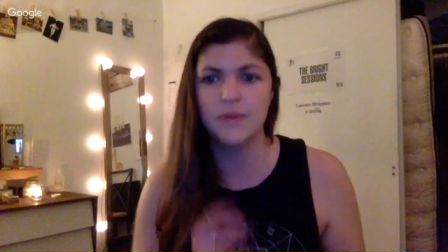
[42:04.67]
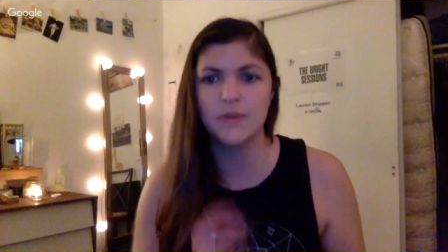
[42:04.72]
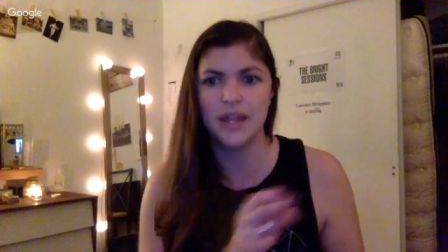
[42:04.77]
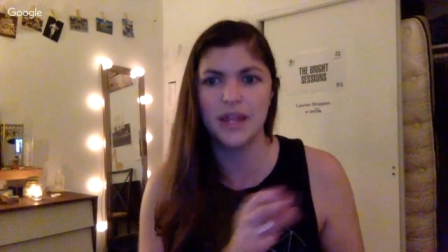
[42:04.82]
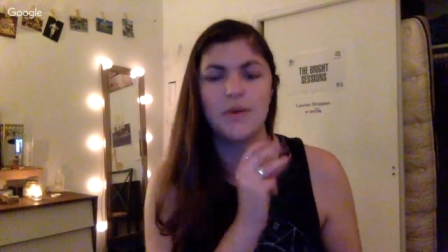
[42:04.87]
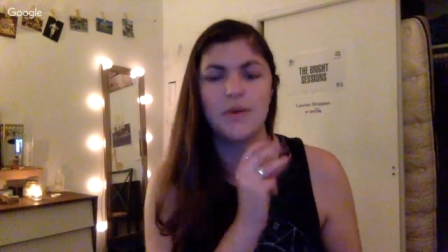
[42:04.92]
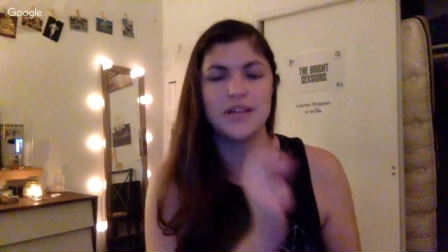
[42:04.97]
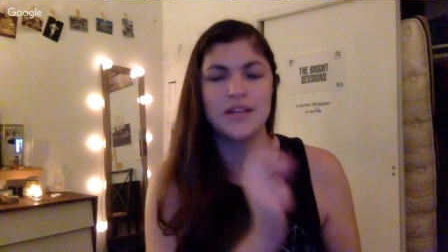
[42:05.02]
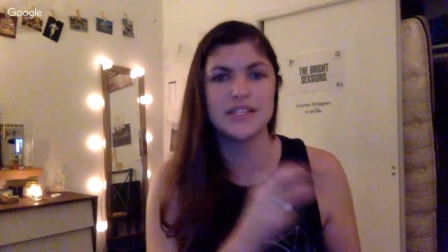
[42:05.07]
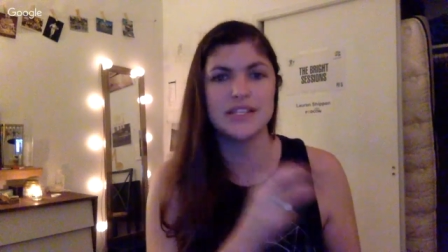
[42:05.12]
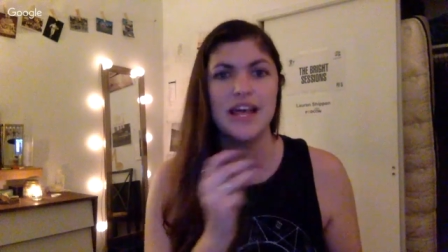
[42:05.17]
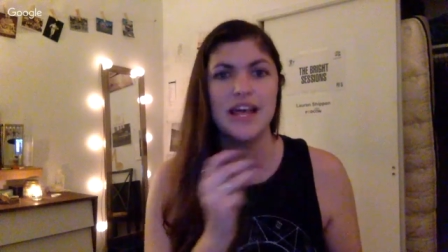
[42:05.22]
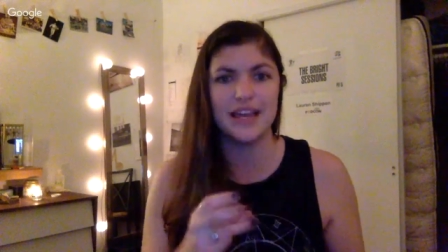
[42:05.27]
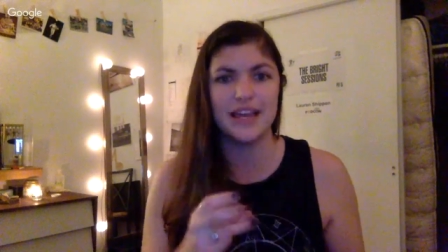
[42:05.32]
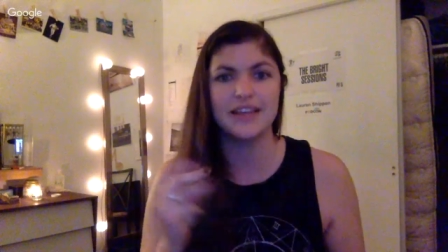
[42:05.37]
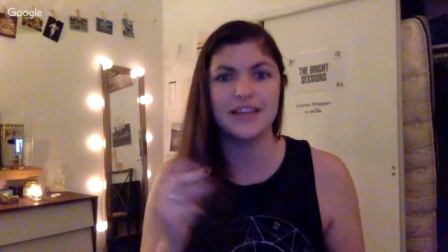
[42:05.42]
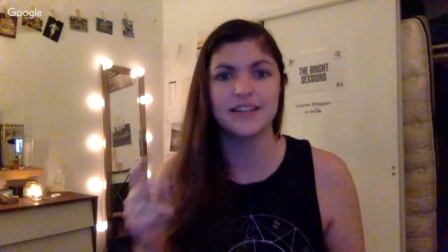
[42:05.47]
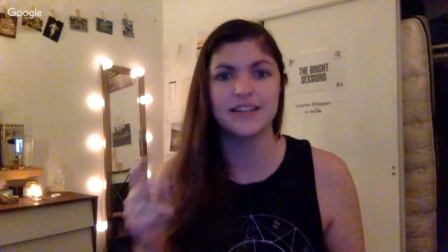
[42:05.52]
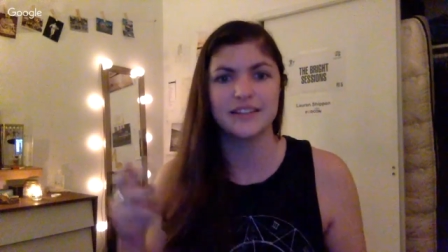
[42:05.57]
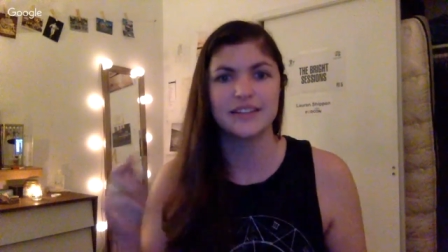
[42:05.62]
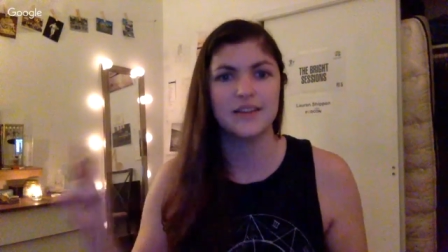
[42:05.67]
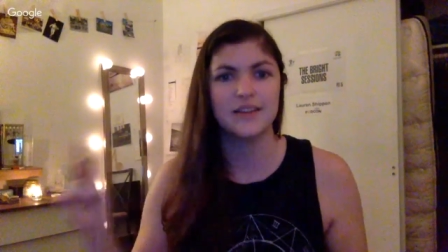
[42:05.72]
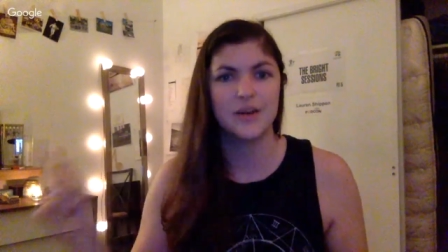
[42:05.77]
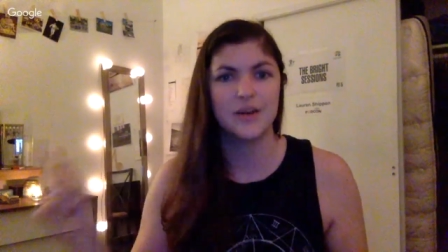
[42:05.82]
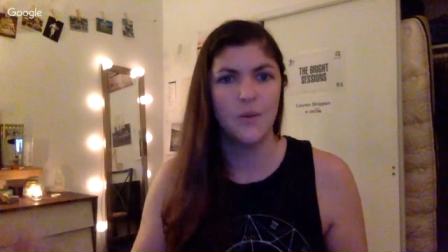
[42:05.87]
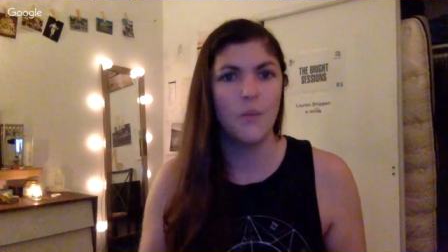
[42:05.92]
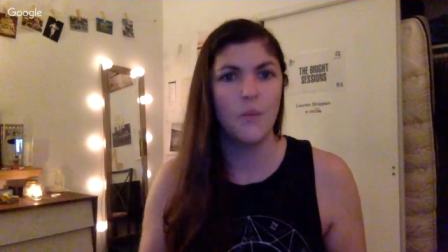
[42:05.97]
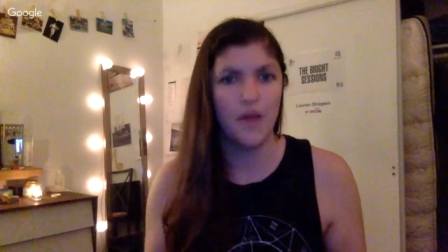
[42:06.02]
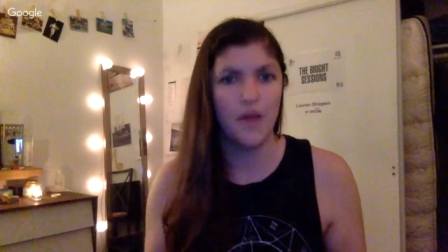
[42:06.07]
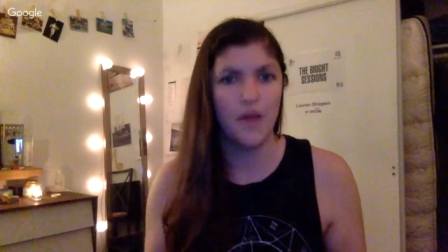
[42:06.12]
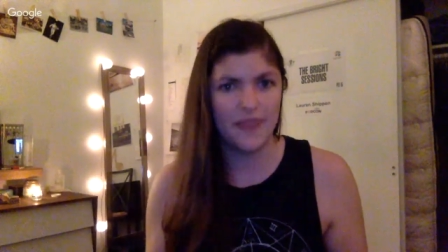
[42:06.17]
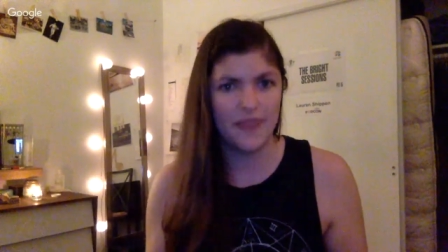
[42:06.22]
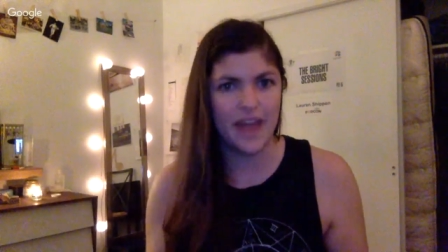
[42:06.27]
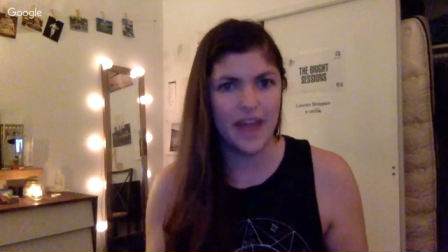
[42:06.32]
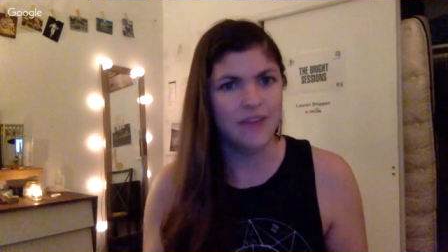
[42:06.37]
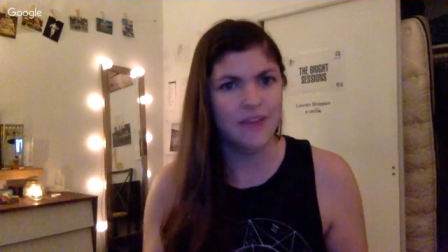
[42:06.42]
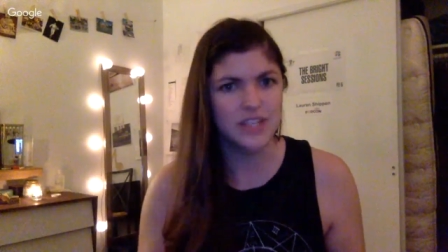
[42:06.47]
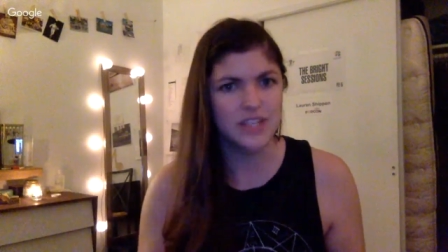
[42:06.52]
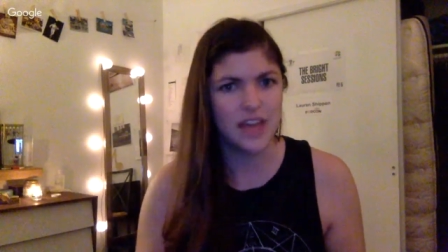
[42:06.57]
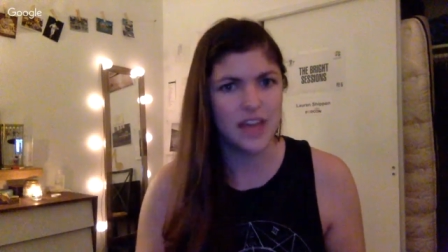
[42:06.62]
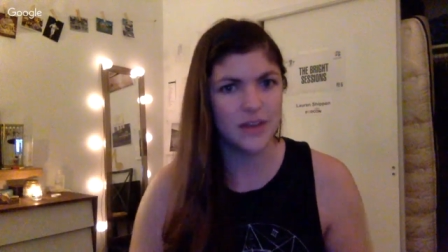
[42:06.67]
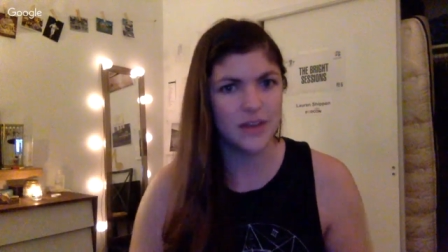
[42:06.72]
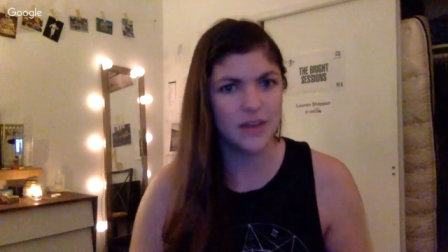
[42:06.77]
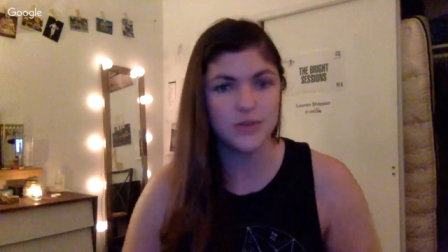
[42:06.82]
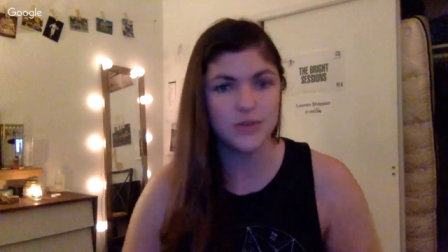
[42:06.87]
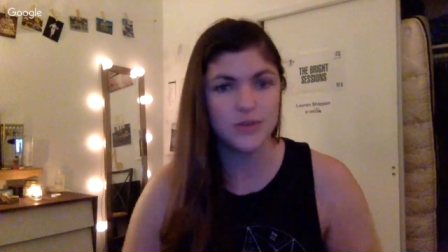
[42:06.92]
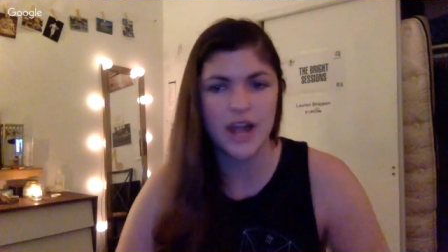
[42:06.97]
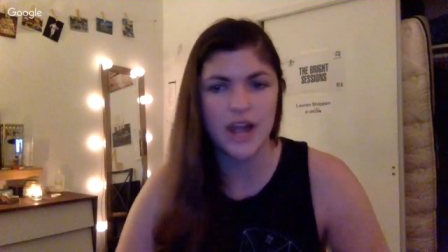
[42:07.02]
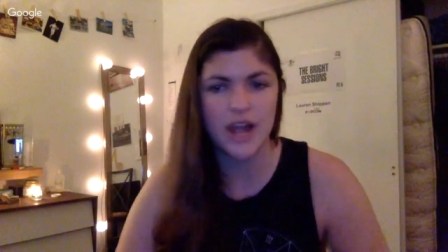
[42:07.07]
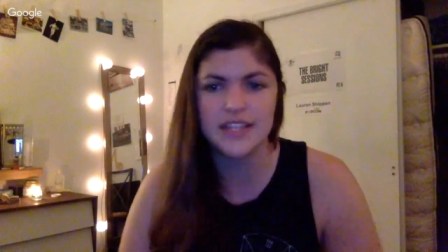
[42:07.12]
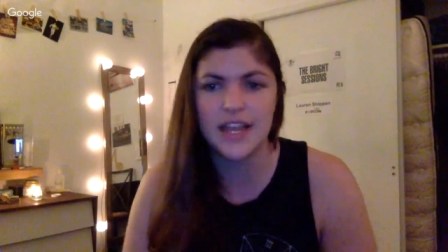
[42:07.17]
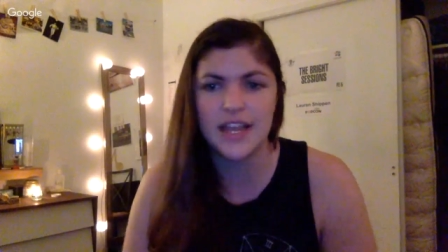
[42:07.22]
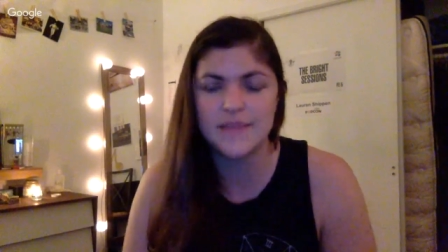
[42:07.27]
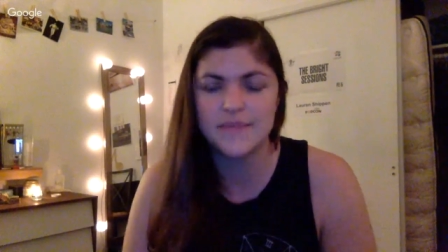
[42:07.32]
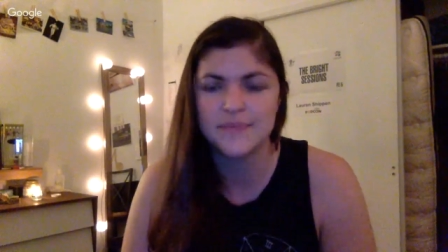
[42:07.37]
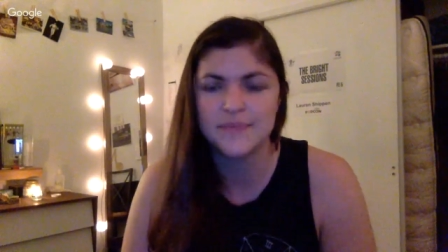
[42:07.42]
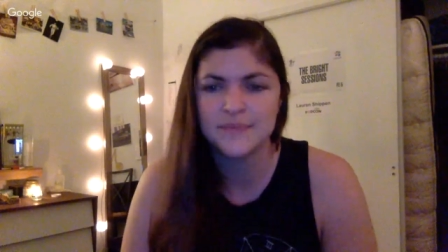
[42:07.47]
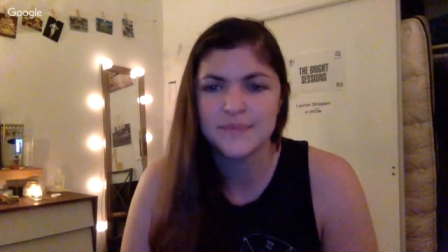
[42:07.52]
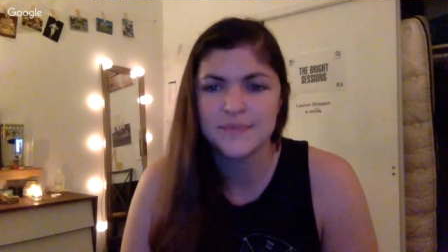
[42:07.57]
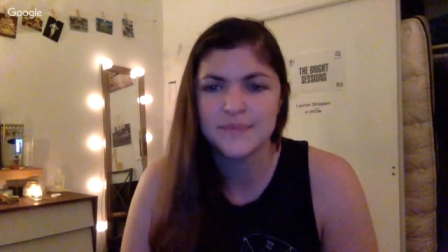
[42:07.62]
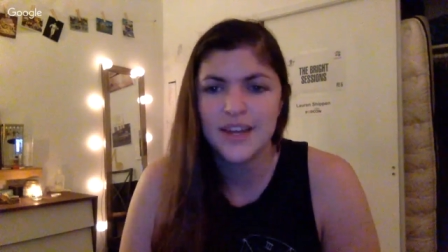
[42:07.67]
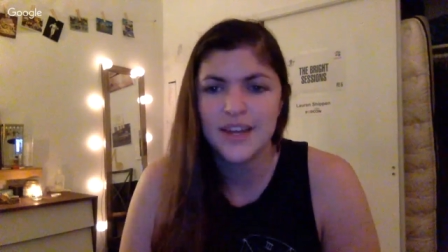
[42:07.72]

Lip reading: but it really was like one thing after the other. It was crazy.